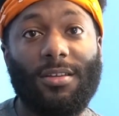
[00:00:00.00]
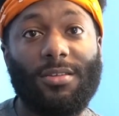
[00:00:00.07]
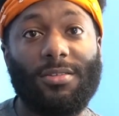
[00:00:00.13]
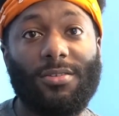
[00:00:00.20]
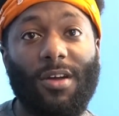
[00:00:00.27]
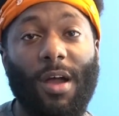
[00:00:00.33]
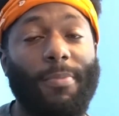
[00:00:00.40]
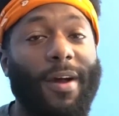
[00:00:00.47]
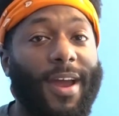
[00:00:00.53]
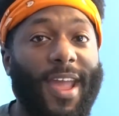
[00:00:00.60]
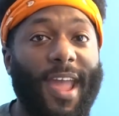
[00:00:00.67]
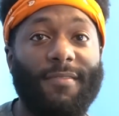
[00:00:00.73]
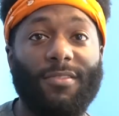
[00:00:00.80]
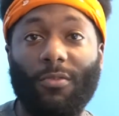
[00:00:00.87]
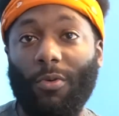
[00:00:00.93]
So I probably
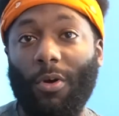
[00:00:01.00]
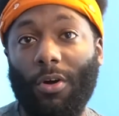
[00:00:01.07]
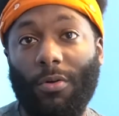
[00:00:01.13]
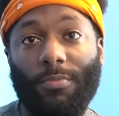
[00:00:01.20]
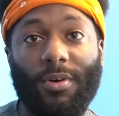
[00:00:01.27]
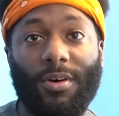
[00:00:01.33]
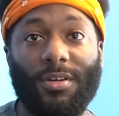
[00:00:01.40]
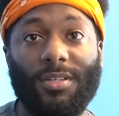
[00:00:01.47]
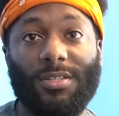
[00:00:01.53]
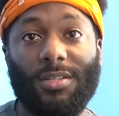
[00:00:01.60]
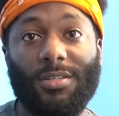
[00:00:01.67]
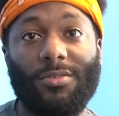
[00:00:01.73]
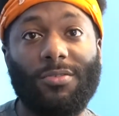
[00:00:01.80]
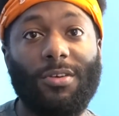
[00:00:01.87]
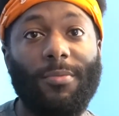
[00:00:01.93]
have the wrong books.
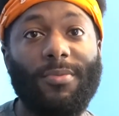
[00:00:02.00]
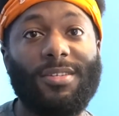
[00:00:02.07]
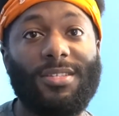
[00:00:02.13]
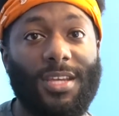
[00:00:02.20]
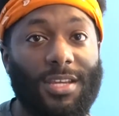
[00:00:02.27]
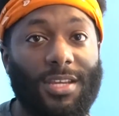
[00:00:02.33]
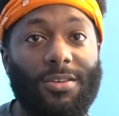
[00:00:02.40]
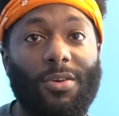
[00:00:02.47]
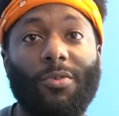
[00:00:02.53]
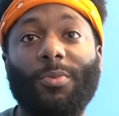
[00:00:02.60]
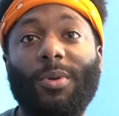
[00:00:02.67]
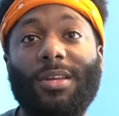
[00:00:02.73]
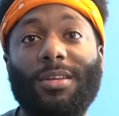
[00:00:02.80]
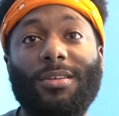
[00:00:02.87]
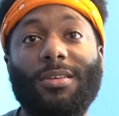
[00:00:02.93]
So I'm intending on
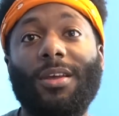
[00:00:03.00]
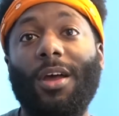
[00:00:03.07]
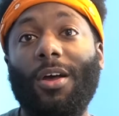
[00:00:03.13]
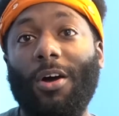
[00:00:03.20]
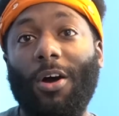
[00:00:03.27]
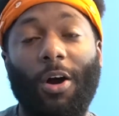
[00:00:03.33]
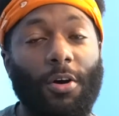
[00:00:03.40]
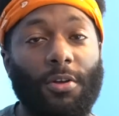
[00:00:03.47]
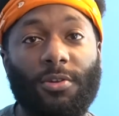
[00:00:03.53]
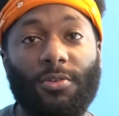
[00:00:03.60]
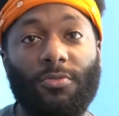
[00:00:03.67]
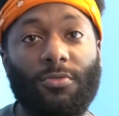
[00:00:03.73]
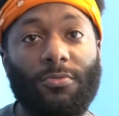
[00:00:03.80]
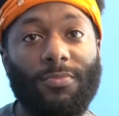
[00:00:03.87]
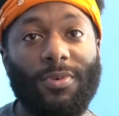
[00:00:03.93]
reading all the
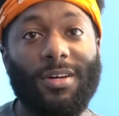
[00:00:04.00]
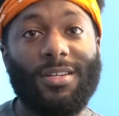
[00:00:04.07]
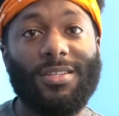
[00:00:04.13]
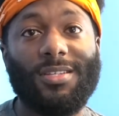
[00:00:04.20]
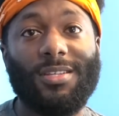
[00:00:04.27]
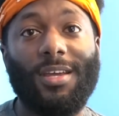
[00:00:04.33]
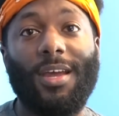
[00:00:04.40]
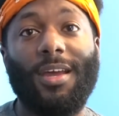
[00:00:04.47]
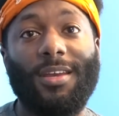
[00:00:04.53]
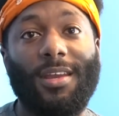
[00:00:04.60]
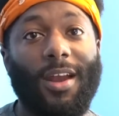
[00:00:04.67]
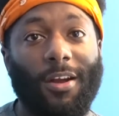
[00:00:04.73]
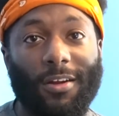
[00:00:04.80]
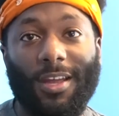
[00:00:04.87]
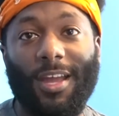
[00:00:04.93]
Dune books
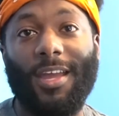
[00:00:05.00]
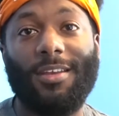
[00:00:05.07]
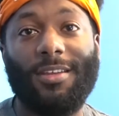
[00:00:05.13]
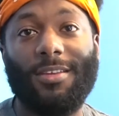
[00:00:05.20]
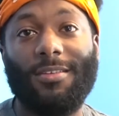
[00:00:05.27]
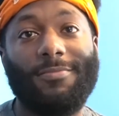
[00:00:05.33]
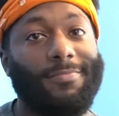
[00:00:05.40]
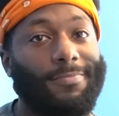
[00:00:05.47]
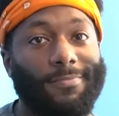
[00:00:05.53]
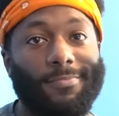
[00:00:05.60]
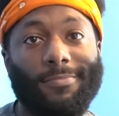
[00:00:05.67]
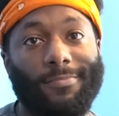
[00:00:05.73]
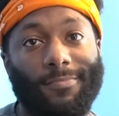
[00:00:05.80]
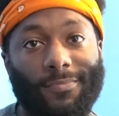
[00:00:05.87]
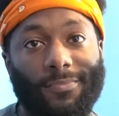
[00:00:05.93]
that are canon,
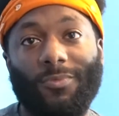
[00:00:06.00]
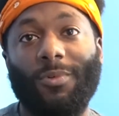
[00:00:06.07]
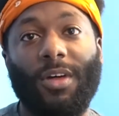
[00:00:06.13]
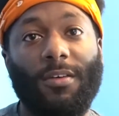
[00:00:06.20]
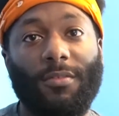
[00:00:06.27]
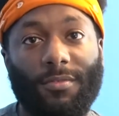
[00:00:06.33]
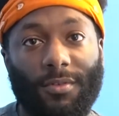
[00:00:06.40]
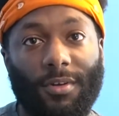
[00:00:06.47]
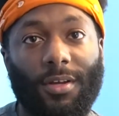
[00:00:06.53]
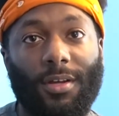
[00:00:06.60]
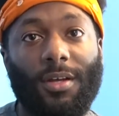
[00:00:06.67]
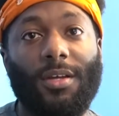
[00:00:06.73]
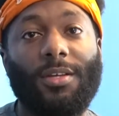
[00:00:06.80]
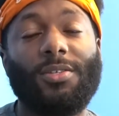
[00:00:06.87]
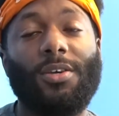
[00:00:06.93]
whatever.
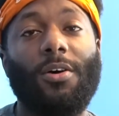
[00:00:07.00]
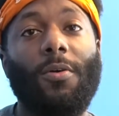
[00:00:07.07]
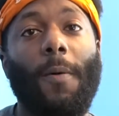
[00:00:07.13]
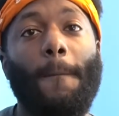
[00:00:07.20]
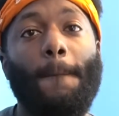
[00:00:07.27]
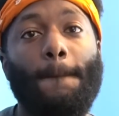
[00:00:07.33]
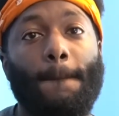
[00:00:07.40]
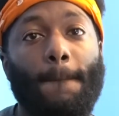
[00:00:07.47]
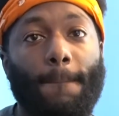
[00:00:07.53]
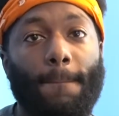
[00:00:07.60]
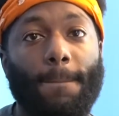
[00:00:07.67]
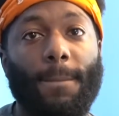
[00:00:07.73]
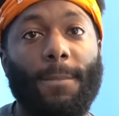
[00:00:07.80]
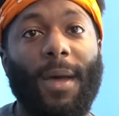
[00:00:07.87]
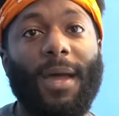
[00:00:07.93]
So
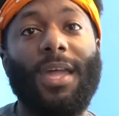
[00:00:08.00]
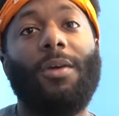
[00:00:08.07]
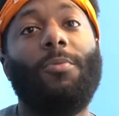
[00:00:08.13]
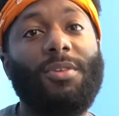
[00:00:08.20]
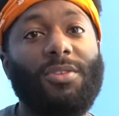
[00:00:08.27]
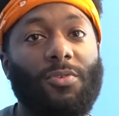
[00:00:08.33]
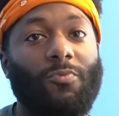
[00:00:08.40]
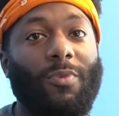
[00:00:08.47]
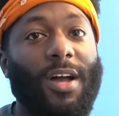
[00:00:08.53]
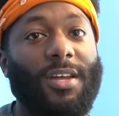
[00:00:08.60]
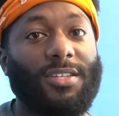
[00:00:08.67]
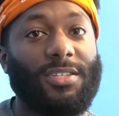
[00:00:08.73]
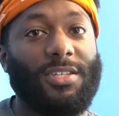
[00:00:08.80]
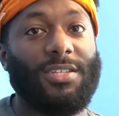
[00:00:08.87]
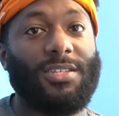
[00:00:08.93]
I can't wait to
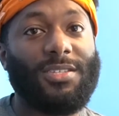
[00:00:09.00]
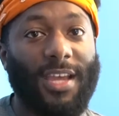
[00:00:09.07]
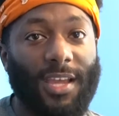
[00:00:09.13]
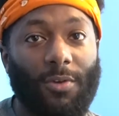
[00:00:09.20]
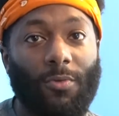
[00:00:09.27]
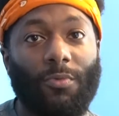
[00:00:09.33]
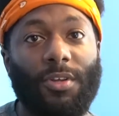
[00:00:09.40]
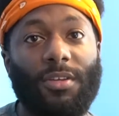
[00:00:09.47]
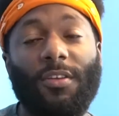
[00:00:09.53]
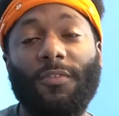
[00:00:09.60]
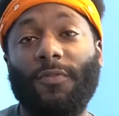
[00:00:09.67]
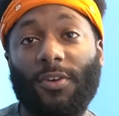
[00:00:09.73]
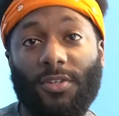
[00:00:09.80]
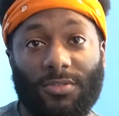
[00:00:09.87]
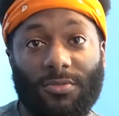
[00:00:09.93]
watch this second one. The
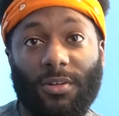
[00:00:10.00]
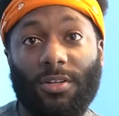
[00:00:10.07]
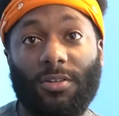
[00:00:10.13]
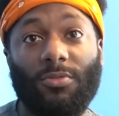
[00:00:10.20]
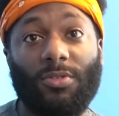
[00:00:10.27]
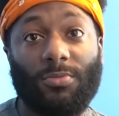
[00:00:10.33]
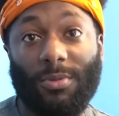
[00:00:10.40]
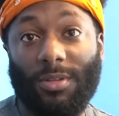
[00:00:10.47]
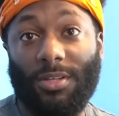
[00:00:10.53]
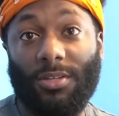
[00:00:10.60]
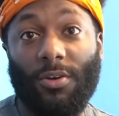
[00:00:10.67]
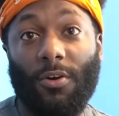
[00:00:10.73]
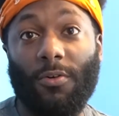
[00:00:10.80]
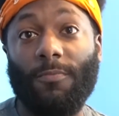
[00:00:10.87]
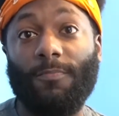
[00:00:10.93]
first trailer was really
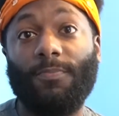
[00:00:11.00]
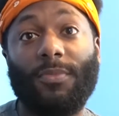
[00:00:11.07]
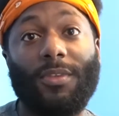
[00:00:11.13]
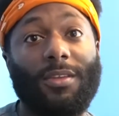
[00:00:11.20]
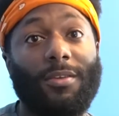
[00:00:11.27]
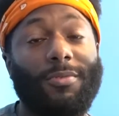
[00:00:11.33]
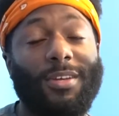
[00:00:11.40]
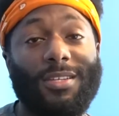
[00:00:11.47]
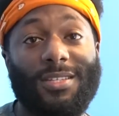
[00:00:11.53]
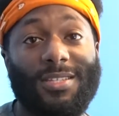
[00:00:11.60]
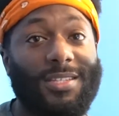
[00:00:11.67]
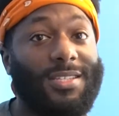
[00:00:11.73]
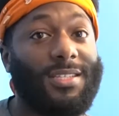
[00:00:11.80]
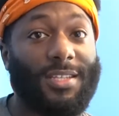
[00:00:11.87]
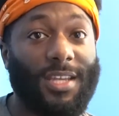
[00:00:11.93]
dope. We get to
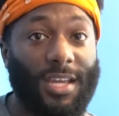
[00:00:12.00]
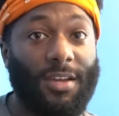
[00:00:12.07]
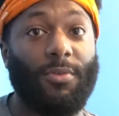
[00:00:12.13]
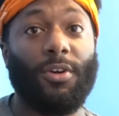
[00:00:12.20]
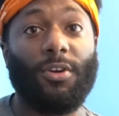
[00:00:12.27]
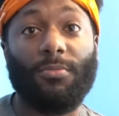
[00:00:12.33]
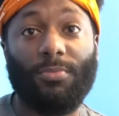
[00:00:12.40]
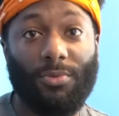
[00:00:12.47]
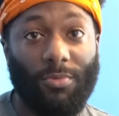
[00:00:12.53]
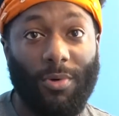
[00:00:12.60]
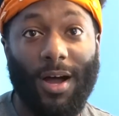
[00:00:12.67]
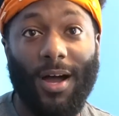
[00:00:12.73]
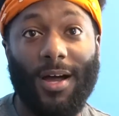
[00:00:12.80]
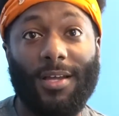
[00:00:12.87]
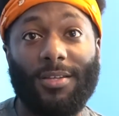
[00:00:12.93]
see Zendaya with her blue
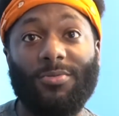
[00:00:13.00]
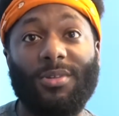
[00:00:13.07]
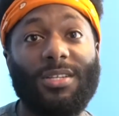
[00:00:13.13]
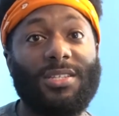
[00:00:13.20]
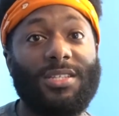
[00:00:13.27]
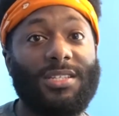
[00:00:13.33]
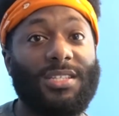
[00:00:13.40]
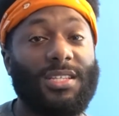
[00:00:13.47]
eyes. We get to see